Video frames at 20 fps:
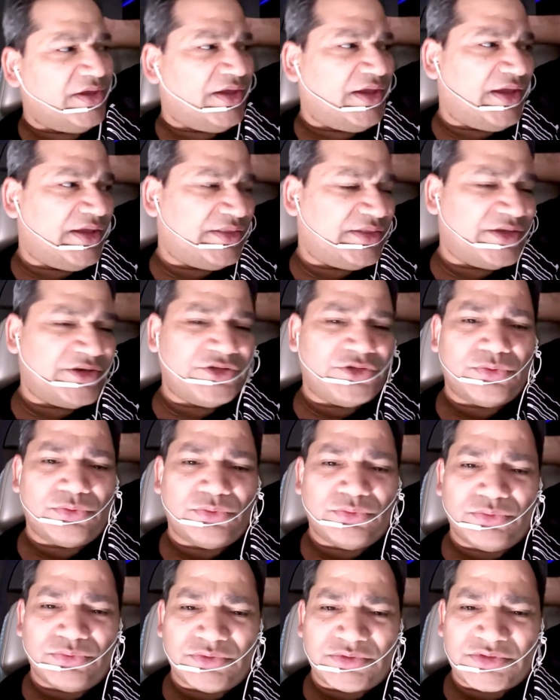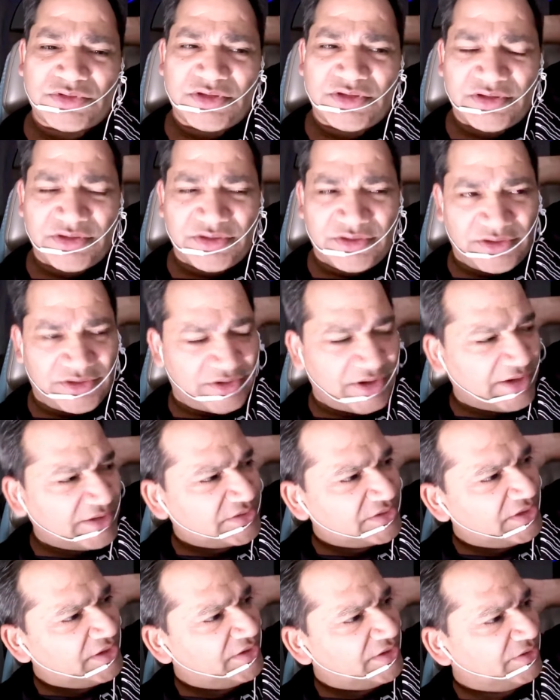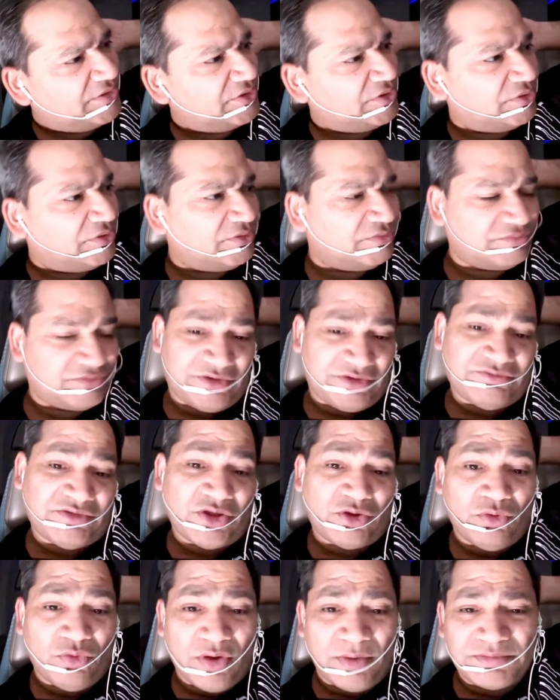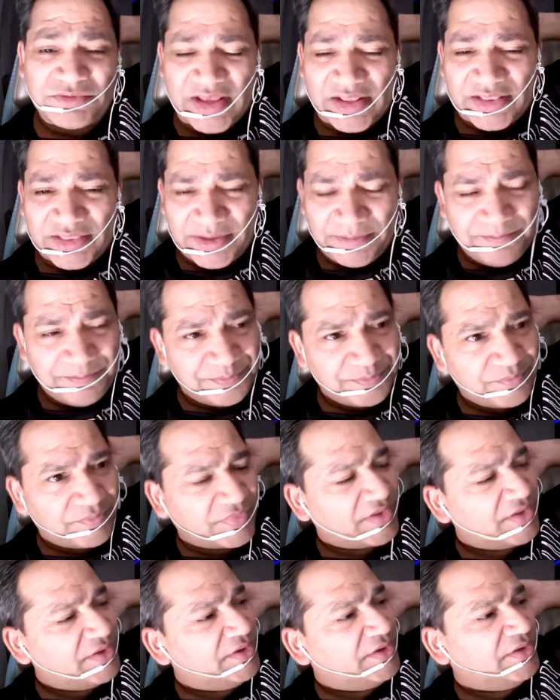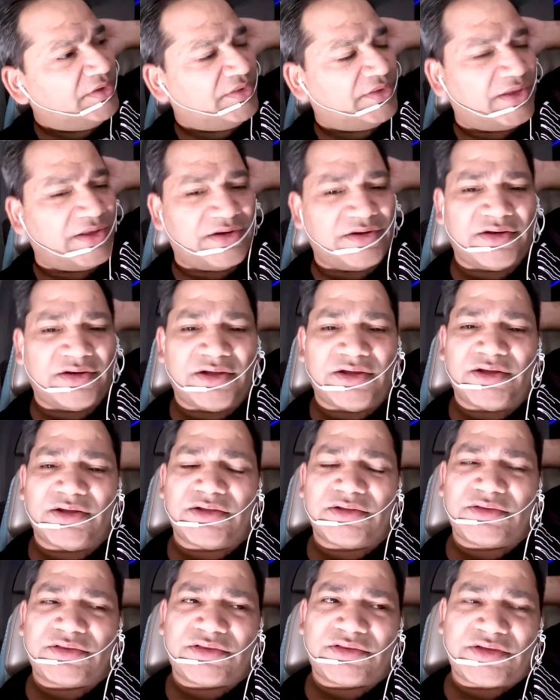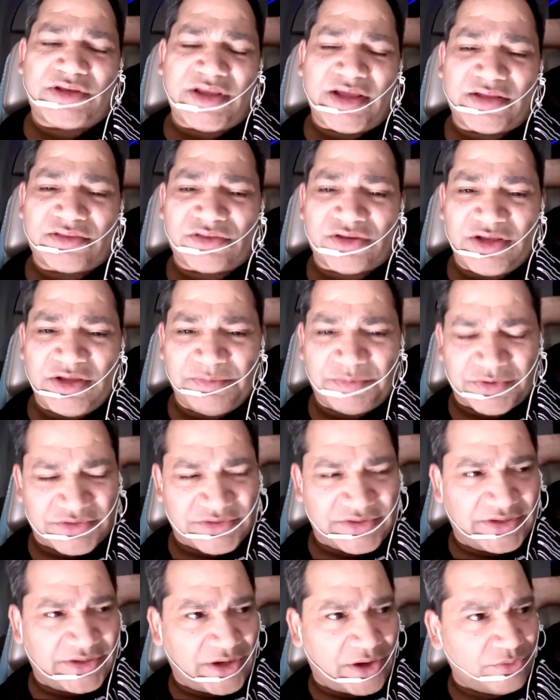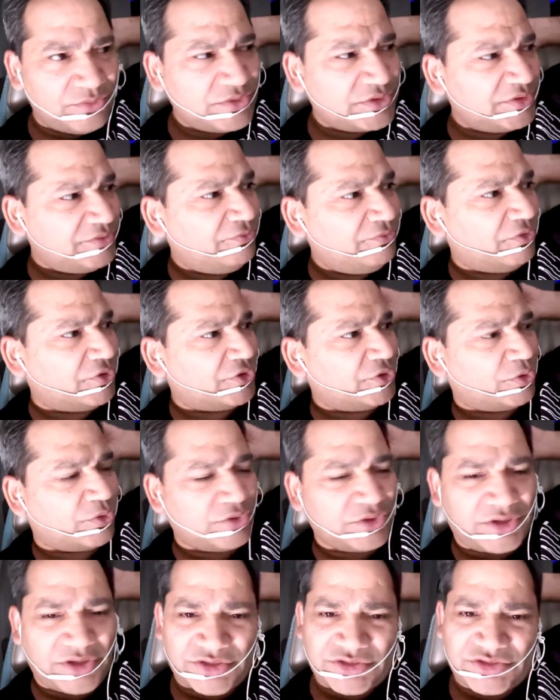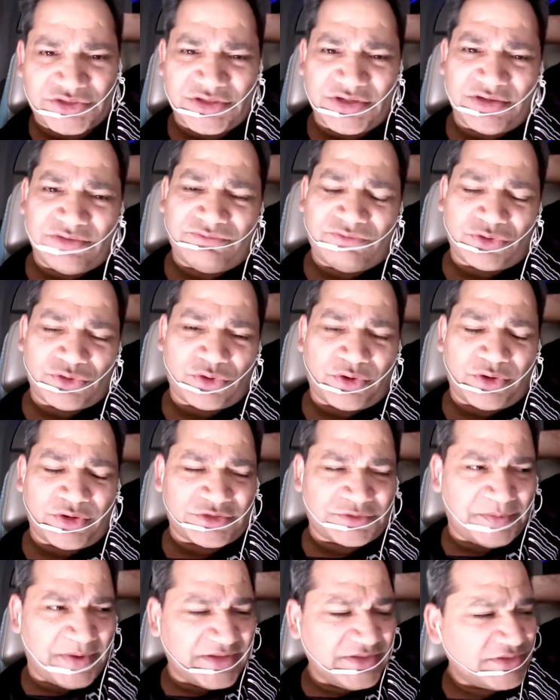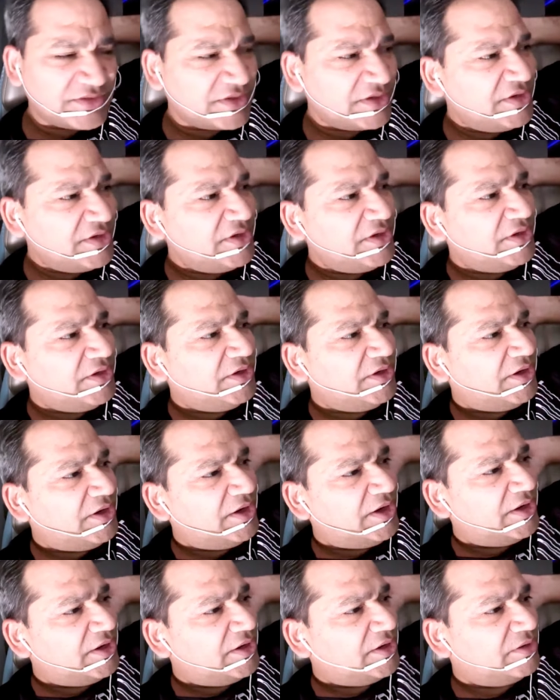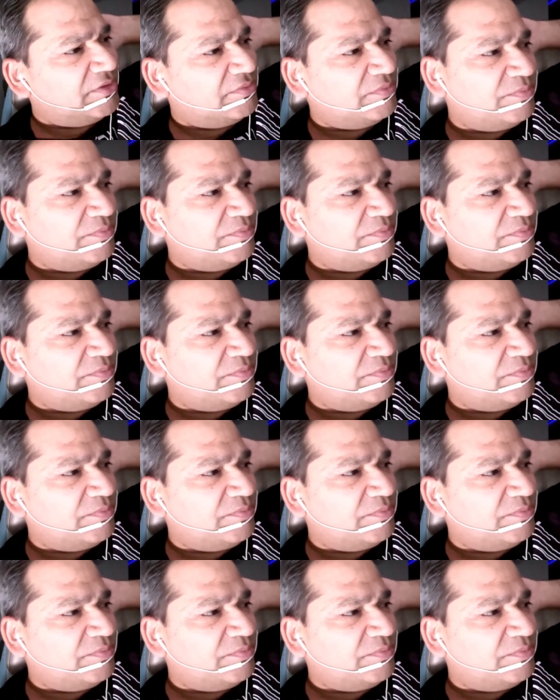And then use the, let's say, you know, if they go up, sell them. Then take 3% out for your own kharcha, for your own expense, and